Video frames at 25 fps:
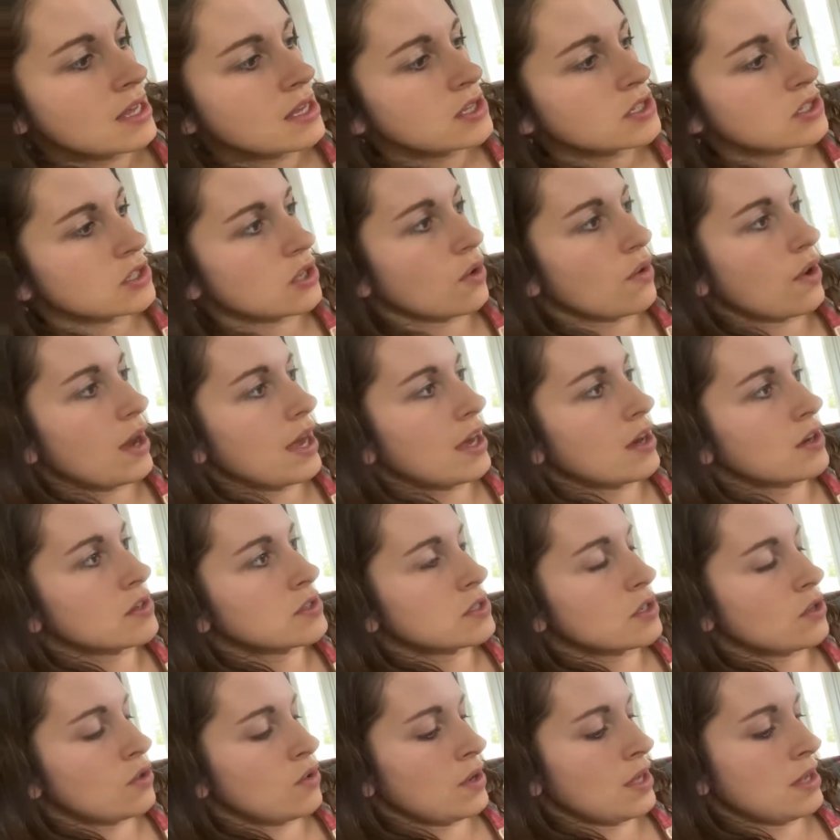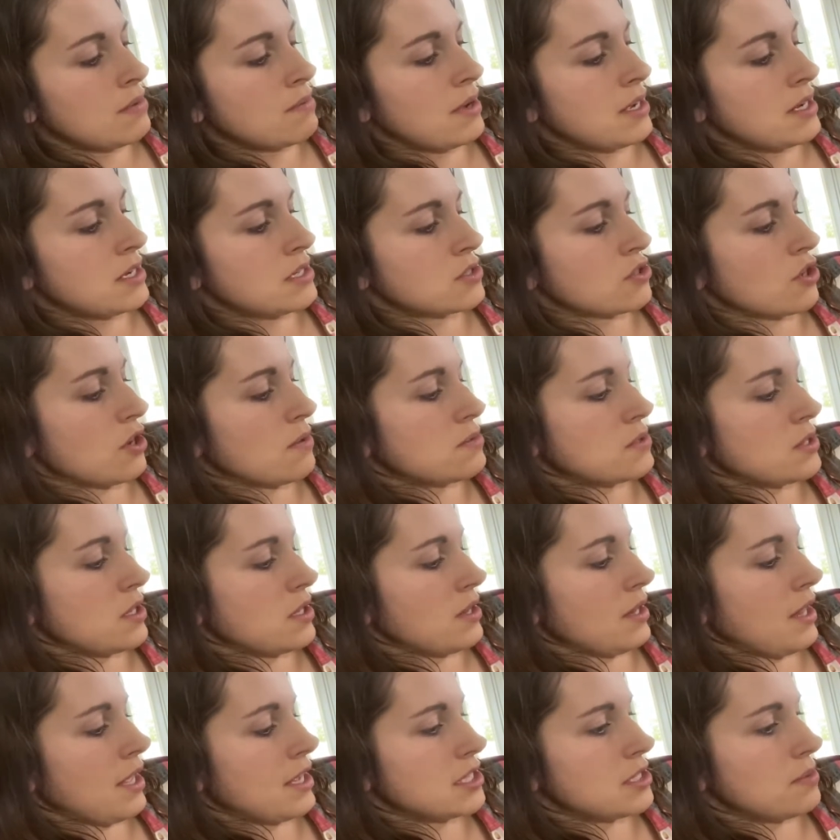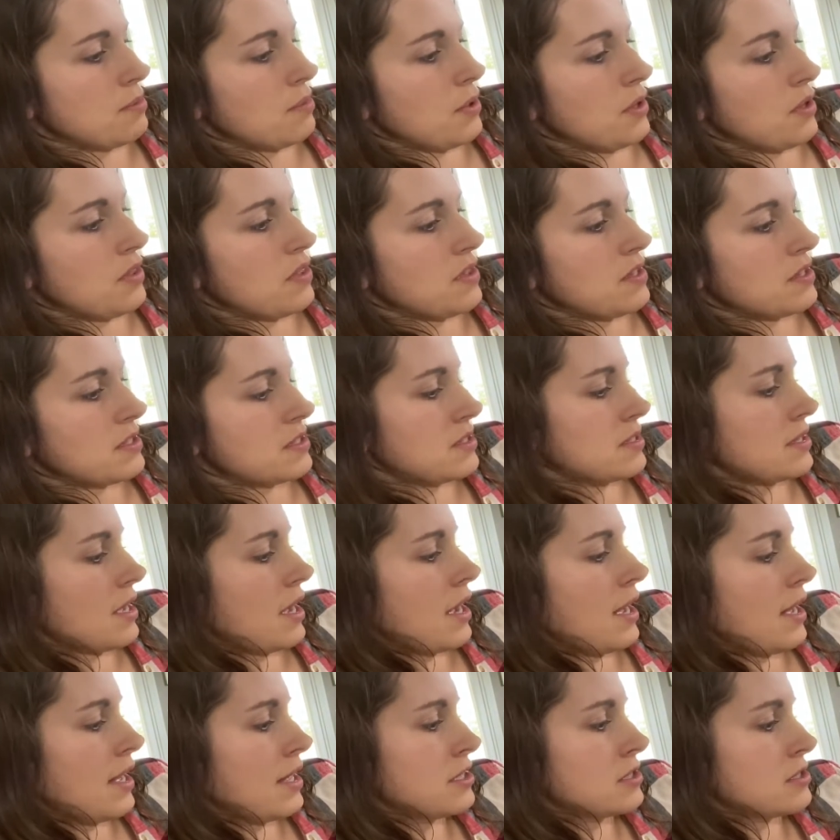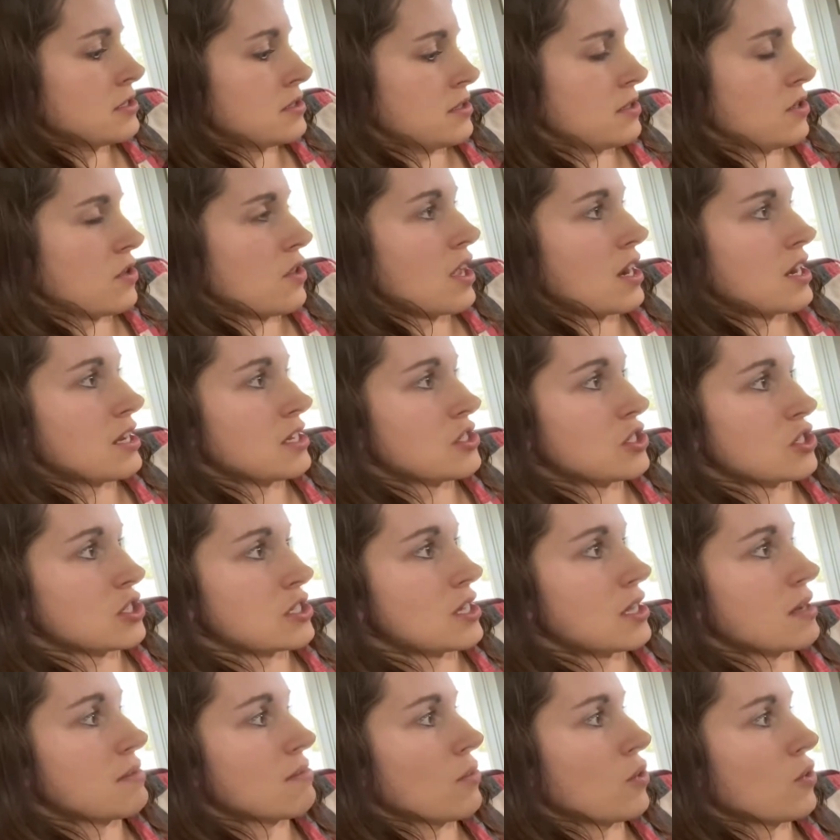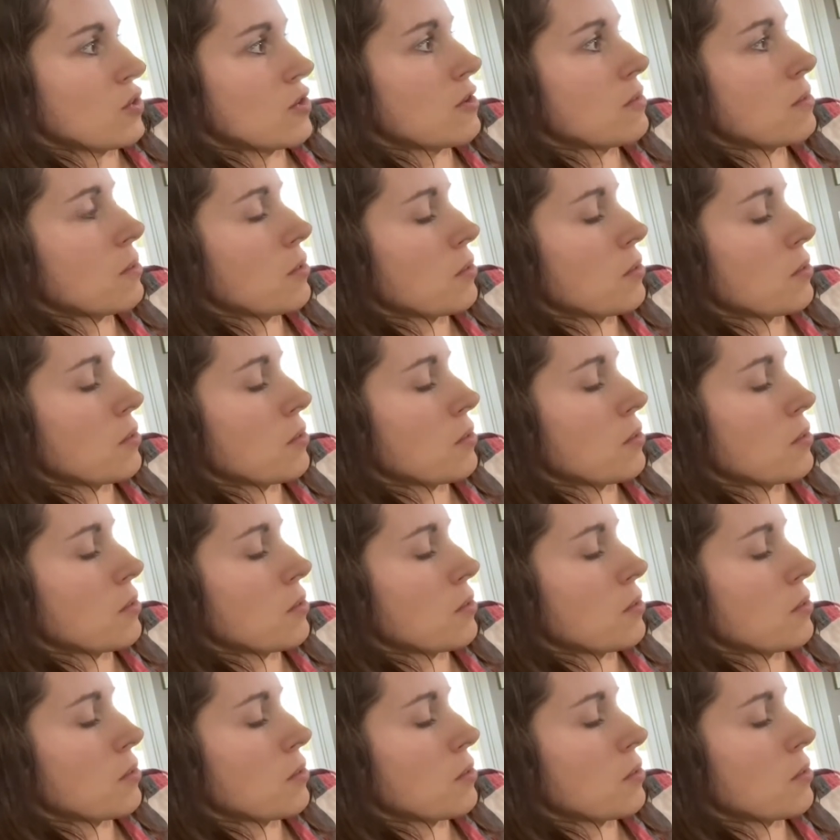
So I also, in my description, like to put the size so that it's just in multiple